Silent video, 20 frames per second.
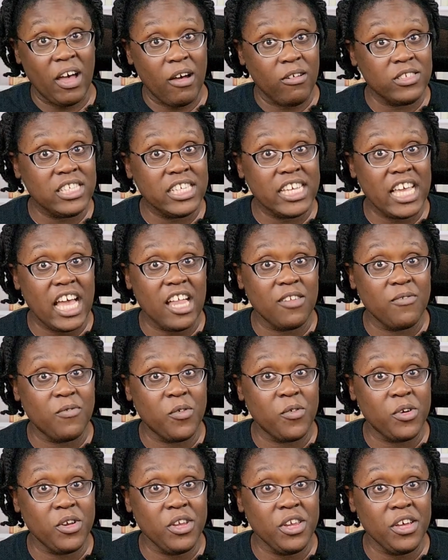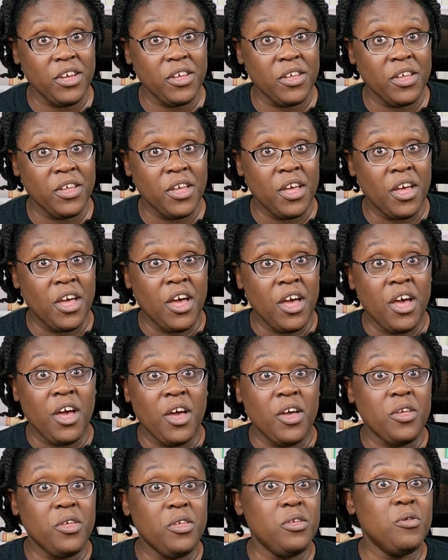If I was in California,
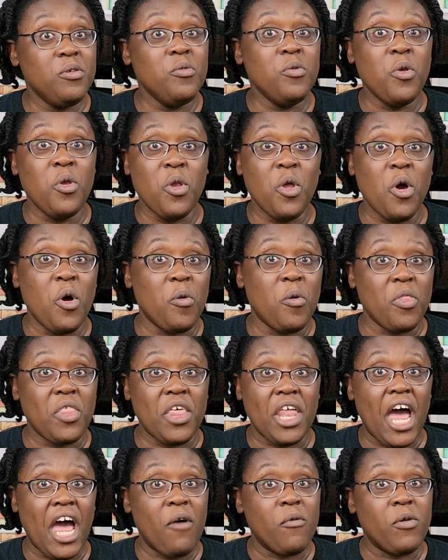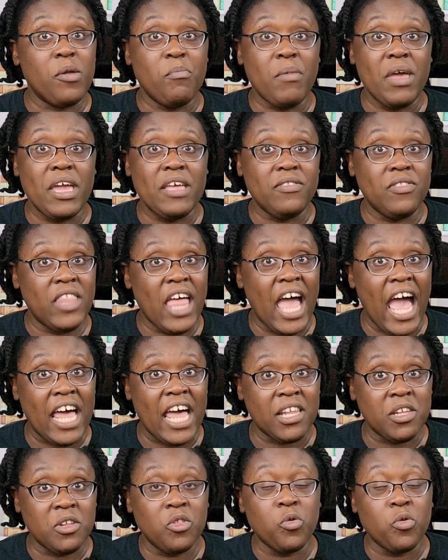you know that I would make
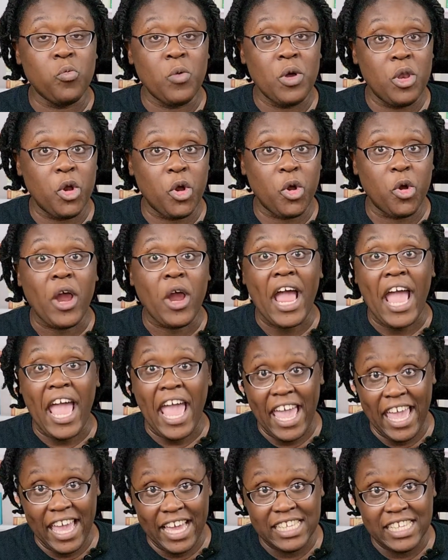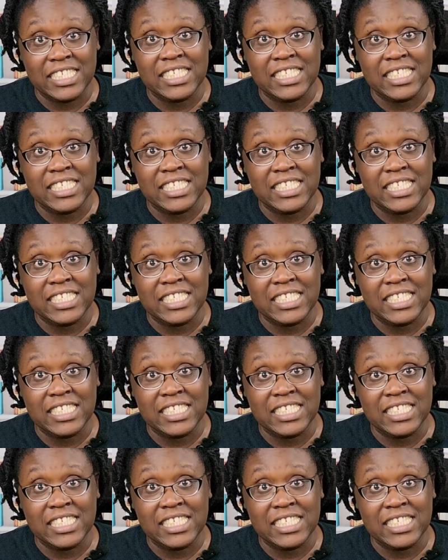that the winner hands